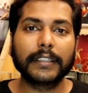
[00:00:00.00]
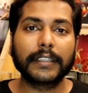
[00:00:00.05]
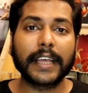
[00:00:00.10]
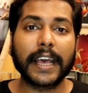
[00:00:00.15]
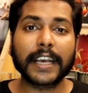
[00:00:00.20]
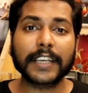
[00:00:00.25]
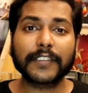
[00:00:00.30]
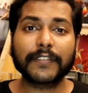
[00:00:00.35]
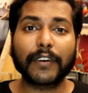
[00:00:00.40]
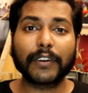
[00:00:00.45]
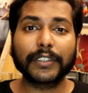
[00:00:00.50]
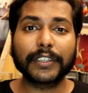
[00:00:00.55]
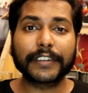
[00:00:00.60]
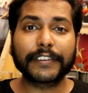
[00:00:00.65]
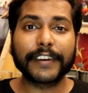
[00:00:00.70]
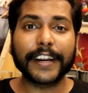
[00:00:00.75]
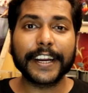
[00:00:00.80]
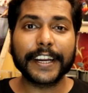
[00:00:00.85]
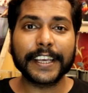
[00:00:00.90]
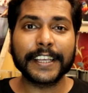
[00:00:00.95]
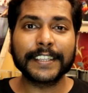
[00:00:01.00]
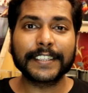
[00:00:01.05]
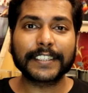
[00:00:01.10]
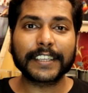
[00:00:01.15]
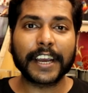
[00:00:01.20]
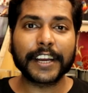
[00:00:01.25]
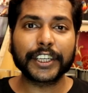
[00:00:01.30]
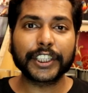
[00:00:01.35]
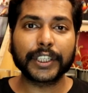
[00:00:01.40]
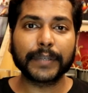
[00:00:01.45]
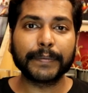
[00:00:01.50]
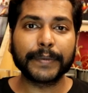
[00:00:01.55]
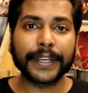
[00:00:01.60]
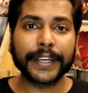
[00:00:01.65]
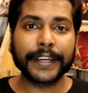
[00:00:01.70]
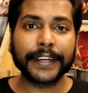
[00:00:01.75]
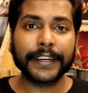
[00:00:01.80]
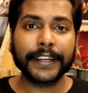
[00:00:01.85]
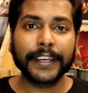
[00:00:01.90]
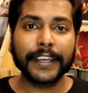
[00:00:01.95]
Thanks for the great insight,
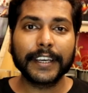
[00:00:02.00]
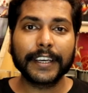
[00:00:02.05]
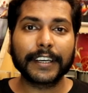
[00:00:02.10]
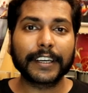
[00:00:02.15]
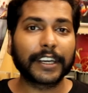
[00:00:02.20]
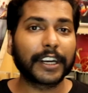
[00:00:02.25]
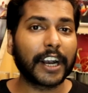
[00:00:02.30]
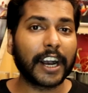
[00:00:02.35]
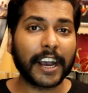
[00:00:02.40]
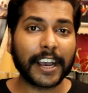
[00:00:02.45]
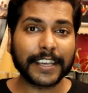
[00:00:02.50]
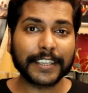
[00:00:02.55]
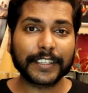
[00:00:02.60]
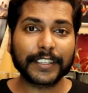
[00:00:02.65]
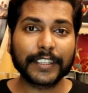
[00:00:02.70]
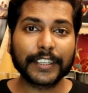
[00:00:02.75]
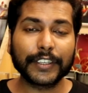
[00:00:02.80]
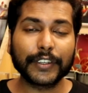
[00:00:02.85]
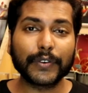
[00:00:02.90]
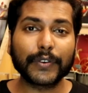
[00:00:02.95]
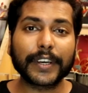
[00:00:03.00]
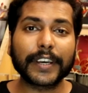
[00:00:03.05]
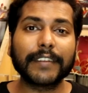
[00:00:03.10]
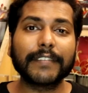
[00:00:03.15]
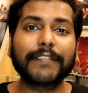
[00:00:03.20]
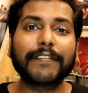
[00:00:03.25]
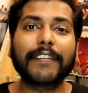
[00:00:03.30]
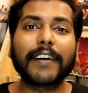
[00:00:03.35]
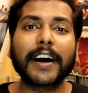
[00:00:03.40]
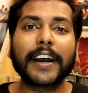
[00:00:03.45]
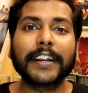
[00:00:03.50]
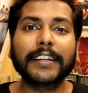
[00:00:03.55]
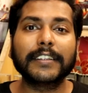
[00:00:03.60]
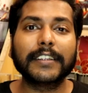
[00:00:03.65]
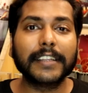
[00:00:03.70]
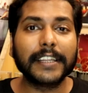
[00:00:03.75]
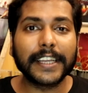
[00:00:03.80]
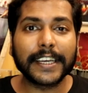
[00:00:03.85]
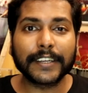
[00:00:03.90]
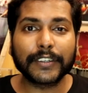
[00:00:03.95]
Shabbir. Guys, you can find
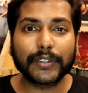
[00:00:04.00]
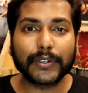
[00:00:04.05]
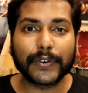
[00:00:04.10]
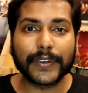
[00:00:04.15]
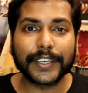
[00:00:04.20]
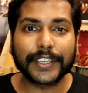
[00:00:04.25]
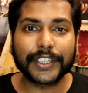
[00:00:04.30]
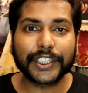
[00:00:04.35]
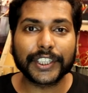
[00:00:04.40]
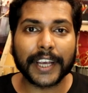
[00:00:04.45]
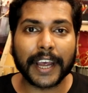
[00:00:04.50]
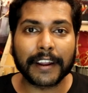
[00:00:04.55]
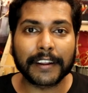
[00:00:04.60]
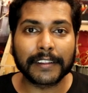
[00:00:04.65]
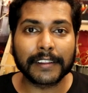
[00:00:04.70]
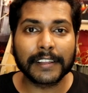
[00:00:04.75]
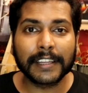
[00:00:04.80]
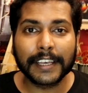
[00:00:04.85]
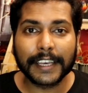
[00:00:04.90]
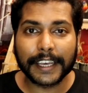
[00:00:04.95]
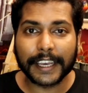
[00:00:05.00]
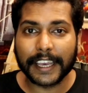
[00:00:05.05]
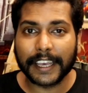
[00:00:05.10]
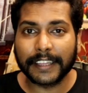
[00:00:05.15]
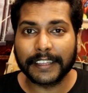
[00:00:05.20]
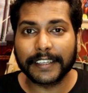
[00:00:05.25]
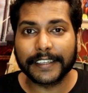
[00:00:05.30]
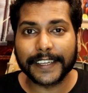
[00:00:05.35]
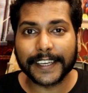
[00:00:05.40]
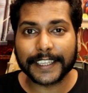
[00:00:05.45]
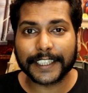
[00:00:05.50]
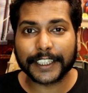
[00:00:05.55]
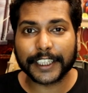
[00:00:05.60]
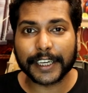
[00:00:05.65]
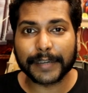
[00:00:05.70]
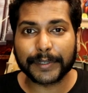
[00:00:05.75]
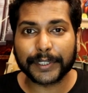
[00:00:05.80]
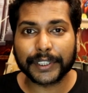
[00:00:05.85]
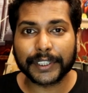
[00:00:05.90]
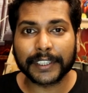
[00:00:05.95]
the link to his channel in the
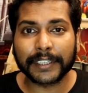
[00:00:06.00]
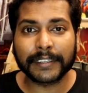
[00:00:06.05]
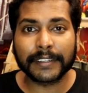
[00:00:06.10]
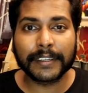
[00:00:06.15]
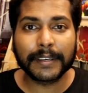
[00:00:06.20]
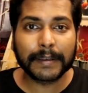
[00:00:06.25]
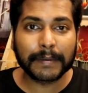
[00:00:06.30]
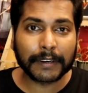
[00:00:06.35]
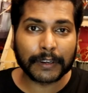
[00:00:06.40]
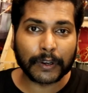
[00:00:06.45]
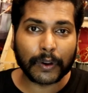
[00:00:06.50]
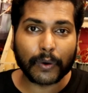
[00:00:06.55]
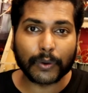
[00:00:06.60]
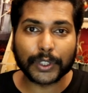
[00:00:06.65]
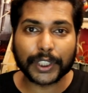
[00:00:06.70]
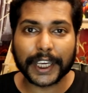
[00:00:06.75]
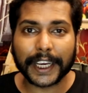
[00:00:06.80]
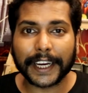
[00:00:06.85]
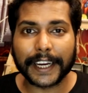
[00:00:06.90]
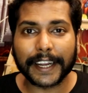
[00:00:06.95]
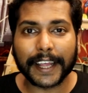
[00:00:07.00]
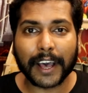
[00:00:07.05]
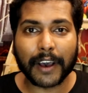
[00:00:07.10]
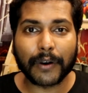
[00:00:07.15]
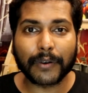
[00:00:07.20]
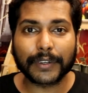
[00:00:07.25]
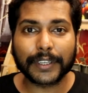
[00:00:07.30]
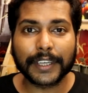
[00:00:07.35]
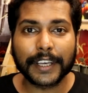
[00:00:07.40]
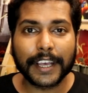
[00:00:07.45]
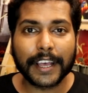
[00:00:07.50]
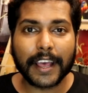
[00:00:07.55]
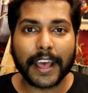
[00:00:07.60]
description. Go check it out.